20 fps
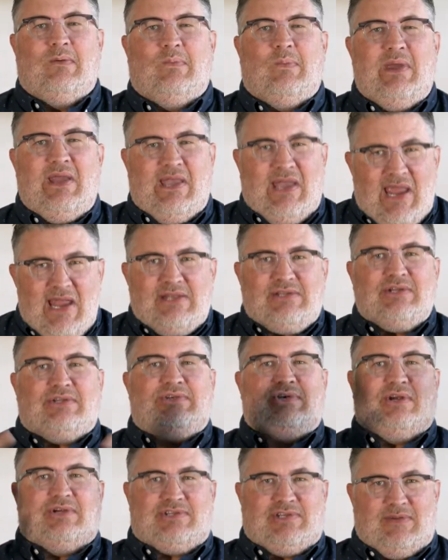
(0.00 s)
We need the
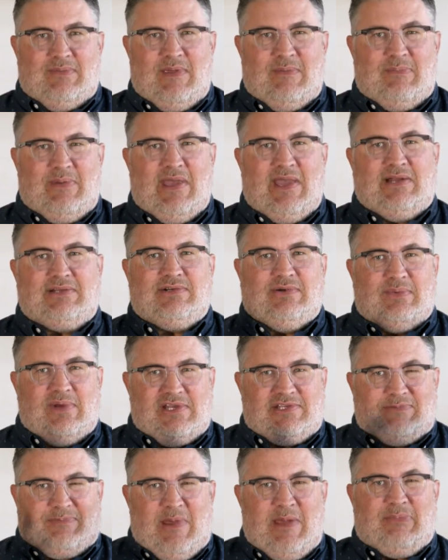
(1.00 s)
church to be big to
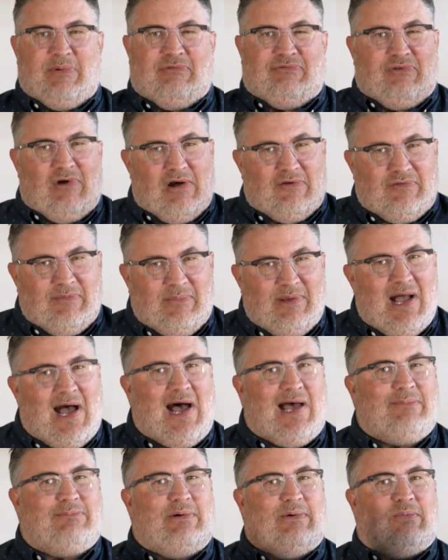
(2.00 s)
reach people far from
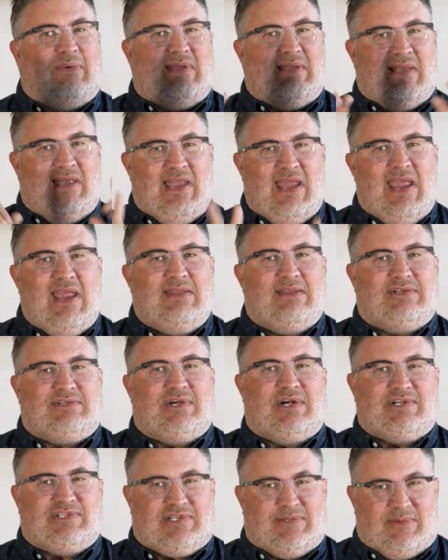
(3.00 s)
God, but we need the
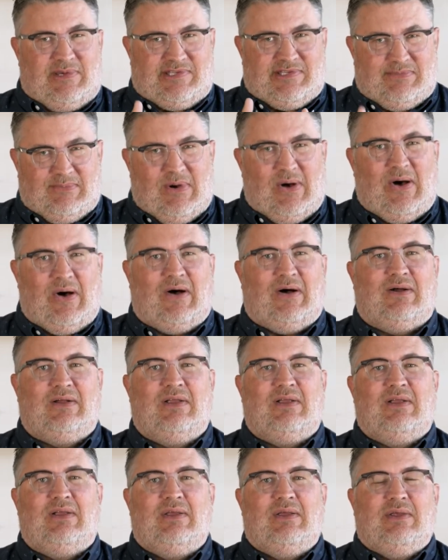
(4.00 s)
church to be small
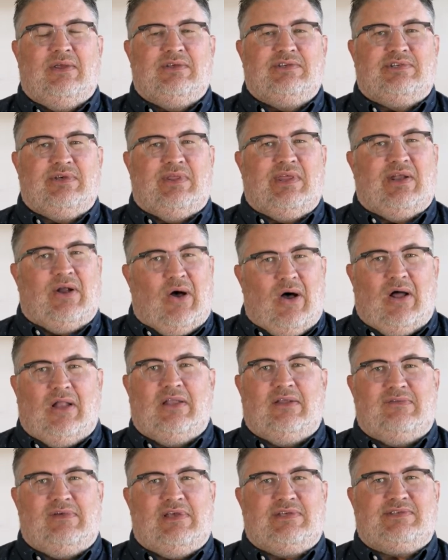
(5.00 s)
so that
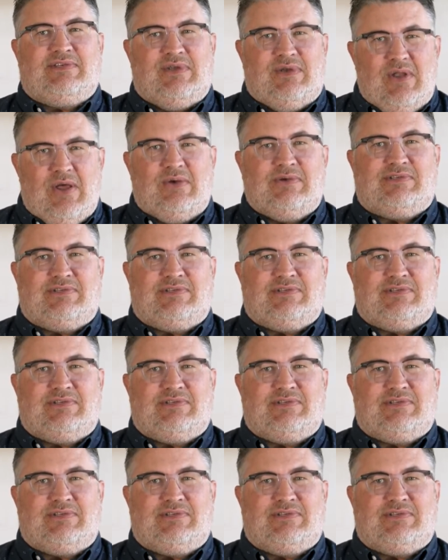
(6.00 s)
all of us know